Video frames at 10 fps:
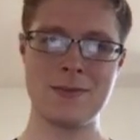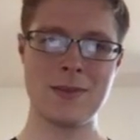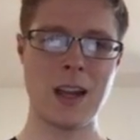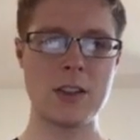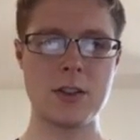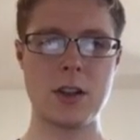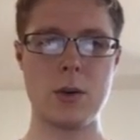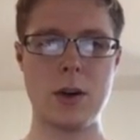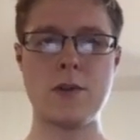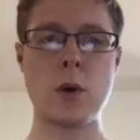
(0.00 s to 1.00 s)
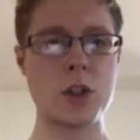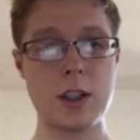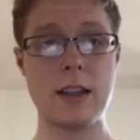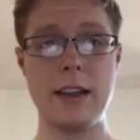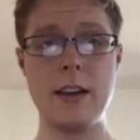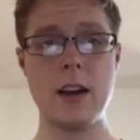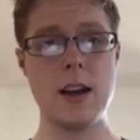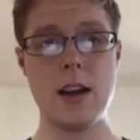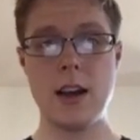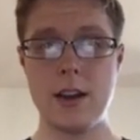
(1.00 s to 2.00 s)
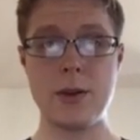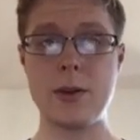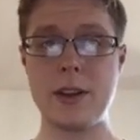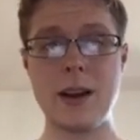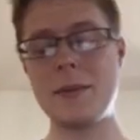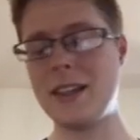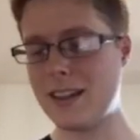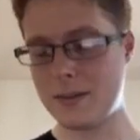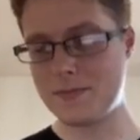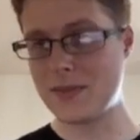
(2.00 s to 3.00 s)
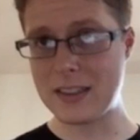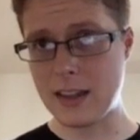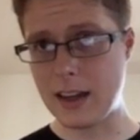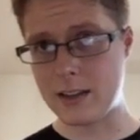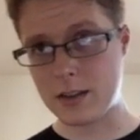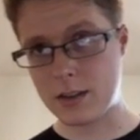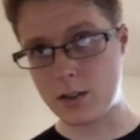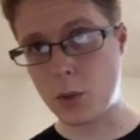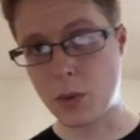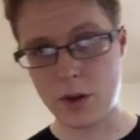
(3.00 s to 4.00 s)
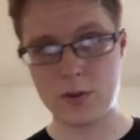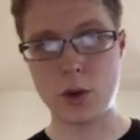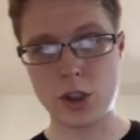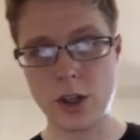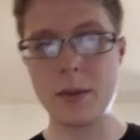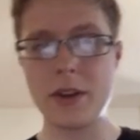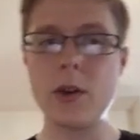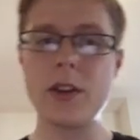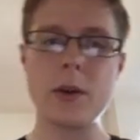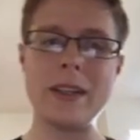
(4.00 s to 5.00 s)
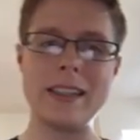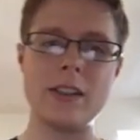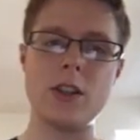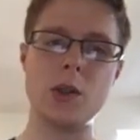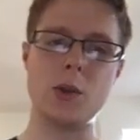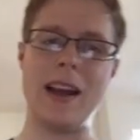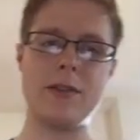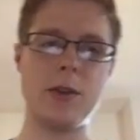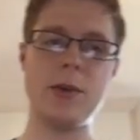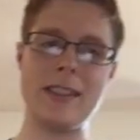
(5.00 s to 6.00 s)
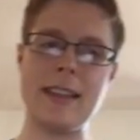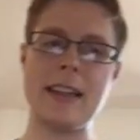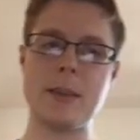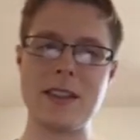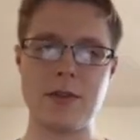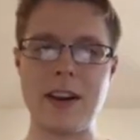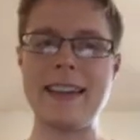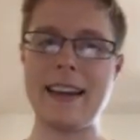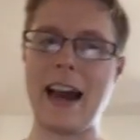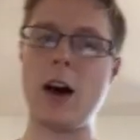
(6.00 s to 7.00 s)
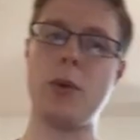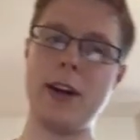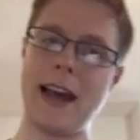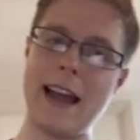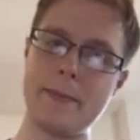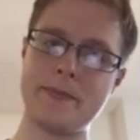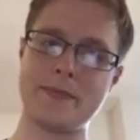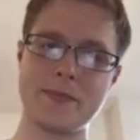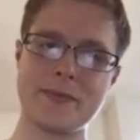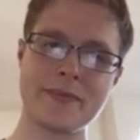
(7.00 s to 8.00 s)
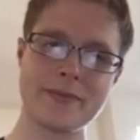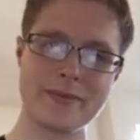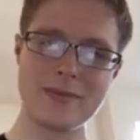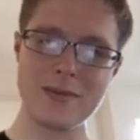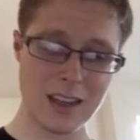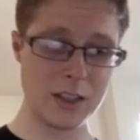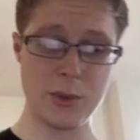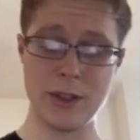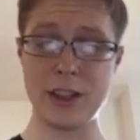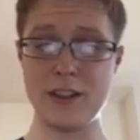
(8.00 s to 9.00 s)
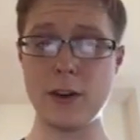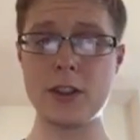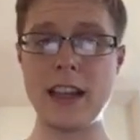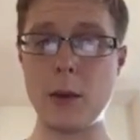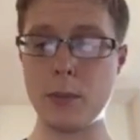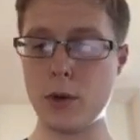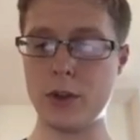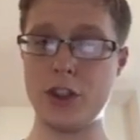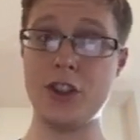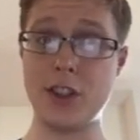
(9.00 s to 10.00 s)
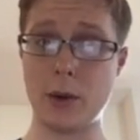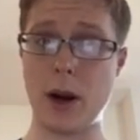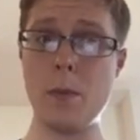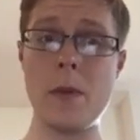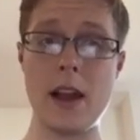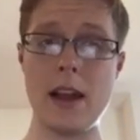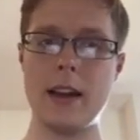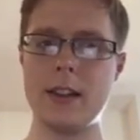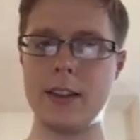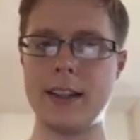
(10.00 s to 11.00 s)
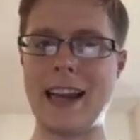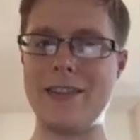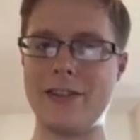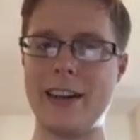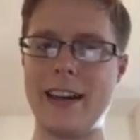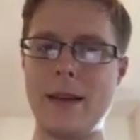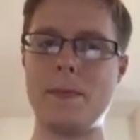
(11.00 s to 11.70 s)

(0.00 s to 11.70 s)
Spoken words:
So unfortunately, it's not super unfortunate, but the only thing we need to do is we have to instead specify get output at. So we look at the first output, which is 0. So that's affine A. And